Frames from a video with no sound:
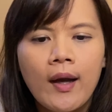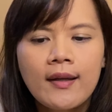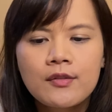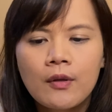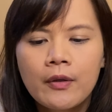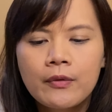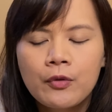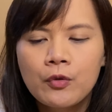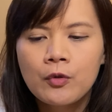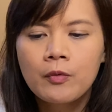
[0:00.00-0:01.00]
I sold
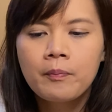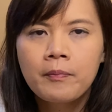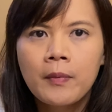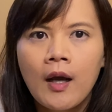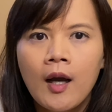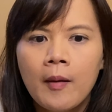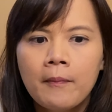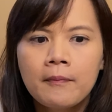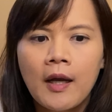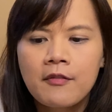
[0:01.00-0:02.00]
to
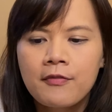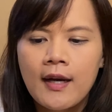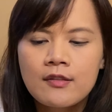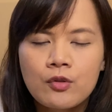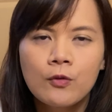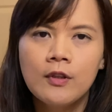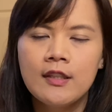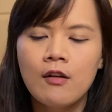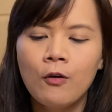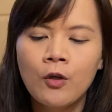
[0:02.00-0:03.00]
my friends who
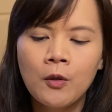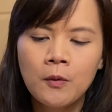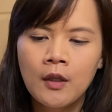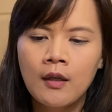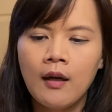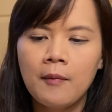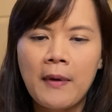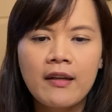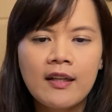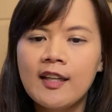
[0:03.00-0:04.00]
in local.
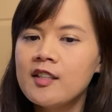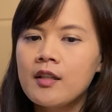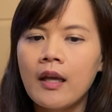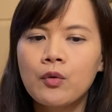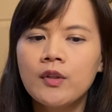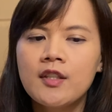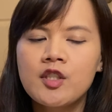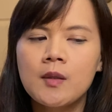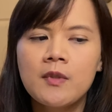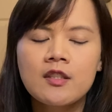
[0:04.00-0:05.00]
I couldn't
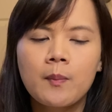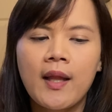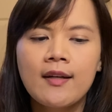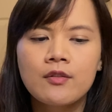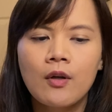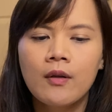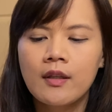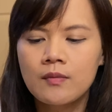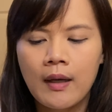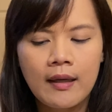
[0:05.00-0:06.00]
ship this plant, so
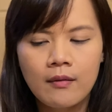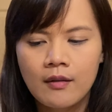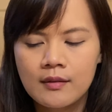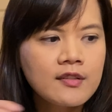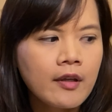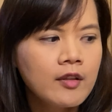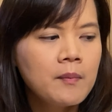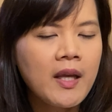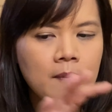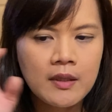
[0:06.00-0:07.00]
that's why I don't sell the
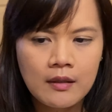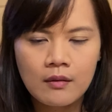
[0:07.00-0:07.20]
baby.